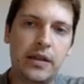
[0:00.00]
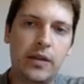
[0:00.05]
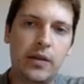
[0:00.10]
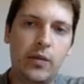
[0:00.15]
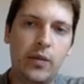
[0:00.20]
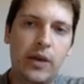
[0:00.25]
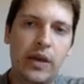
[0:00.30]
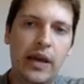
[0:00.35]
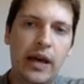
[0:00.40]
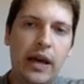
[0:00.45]

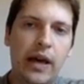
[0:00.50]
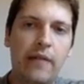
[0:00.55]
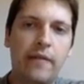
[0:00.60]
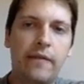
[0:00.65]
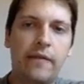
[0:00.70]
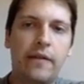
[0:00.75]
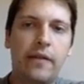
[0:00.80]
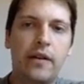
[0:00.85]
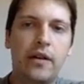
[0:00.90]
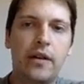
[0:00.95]
we
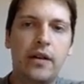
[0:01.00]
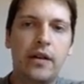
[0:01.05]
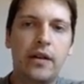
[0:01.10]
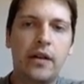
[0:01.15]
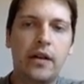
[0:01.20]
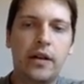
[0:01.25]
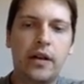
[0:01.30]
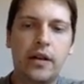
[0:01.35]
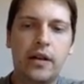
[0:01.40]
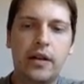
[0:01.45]
have
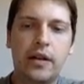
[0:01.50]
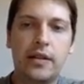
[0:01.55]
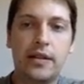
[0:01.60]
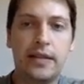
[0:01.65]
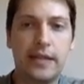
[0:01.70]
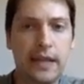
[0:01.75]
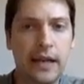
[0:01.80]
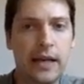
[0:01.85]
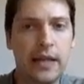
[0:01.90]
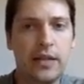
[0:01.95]
the
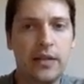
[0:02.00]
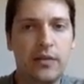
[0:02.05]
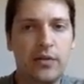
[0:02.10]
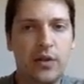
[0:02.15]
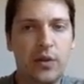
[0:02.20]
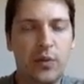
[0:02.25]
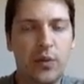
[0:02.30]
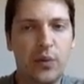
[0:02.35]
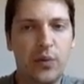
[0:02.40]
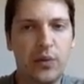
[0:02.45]
size of
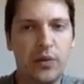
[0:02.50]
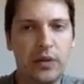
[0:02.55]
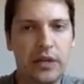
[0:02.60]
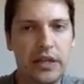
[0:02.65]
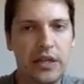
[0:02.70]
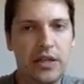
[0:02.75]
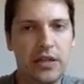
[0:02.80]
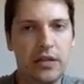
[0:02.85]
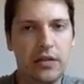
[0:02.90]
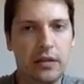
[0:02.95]
the
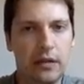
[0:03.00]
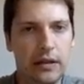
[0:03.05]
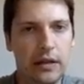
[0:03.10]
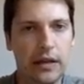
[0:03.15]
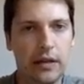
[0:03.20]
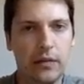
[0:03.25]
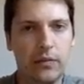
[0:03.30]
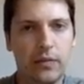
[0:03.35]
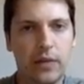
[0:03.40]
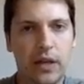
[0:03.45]
population
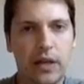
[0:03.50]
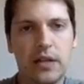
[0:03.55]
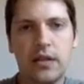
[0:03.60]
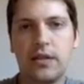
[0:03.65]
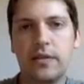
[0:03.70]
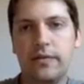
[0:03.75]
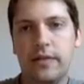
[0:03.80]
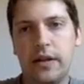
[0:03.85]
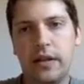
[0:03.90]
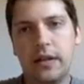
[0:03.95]
now that
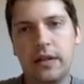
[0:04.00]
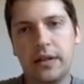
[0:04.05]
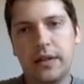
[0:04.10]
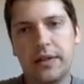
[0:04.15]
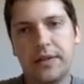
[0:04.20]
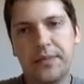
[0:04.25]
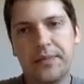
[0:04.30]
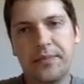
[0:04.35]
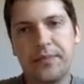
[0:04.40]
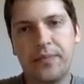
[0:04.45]
is
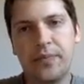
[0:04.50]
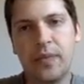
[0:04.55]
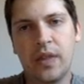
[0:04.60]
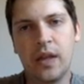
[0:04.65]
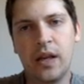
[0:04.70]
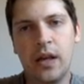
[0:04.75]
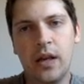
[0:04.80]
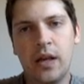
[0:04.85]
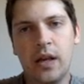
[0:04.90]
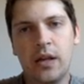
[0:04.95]
finite.
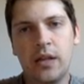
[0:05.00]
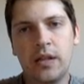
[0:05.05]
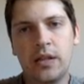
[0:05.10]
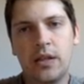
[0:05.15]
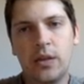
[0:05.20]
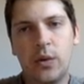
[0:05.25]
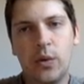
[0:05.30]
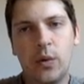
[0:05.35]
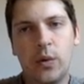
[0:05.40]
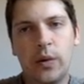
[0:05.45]

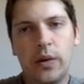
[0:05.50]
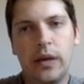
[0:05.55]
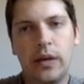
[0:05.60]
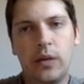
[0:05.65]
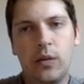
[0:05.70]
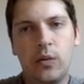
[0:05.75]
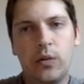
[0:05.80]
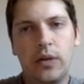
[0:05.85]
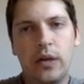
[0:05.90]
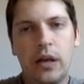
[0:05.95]
So
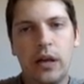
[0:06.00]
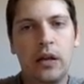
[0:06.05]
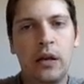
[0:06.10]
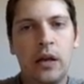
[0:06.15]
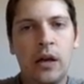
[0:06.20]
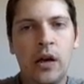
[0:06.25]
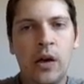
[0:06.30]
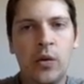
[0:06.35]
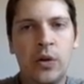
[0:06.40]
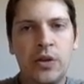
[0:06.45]
it would
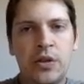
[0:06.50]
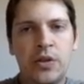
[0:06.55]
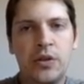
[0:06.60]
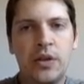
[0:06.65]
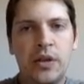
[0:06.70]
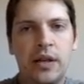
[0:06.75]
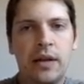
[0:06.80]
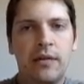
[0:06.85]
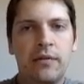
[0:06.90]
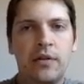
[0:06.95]
allow us to
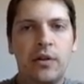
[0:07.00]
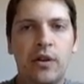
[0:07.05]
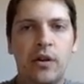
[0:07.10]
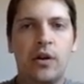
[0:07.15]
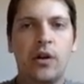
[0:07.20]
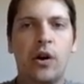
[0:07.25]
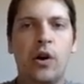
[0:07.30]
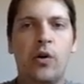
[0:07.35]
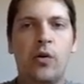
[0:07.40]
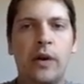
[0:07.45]
give the
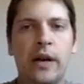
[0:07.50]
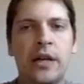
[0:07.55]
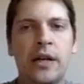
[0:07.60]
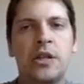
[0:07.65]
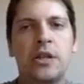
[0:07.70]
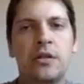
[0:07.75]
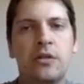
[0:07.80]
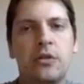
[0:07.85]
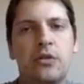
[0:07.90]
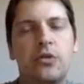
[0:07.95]

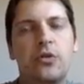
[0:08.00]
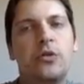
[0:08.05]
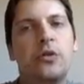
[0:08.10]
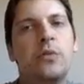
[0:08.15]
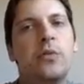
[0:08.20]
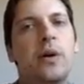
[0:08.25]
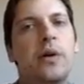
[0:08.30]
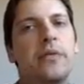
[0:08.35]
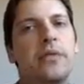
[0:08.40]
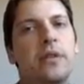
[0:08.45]
correction
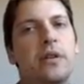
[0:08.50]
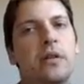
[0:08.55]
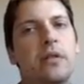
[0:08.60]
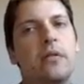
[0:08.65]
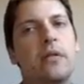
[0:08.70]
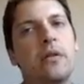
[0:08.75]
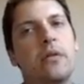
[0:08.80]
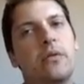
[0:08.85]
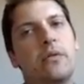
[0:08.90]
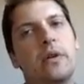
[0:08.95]
term of the
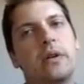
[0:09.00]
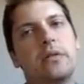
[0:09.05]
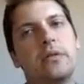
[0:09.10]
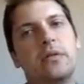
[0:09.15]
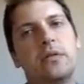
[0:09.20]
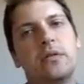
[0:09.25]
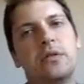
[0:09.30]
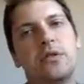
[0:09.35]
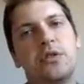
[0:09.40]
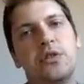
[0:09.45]
error
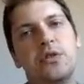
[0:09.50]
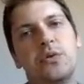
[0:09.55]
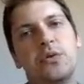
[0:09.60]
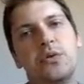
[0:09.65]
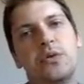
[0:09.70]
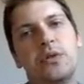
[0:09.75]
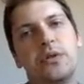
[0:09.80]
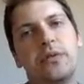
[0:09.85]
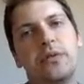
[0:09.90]
threshold due to the